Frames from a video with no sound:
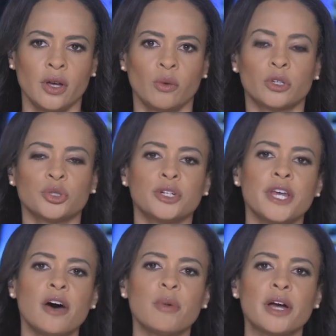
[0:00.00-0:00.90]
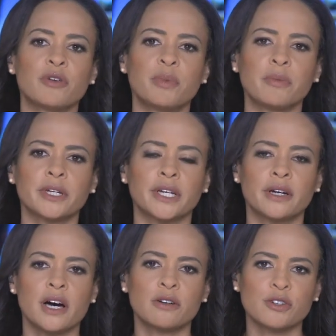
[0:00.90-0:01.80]
We're joined now by
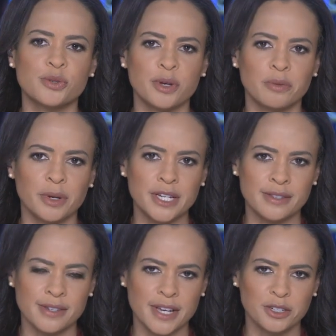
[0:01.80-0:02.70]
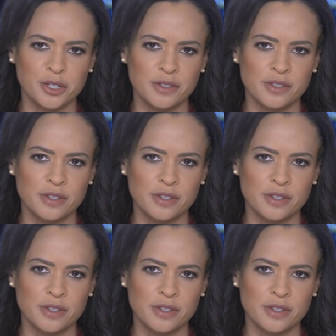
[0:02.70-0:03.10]
Republican Congressman Pete Sessions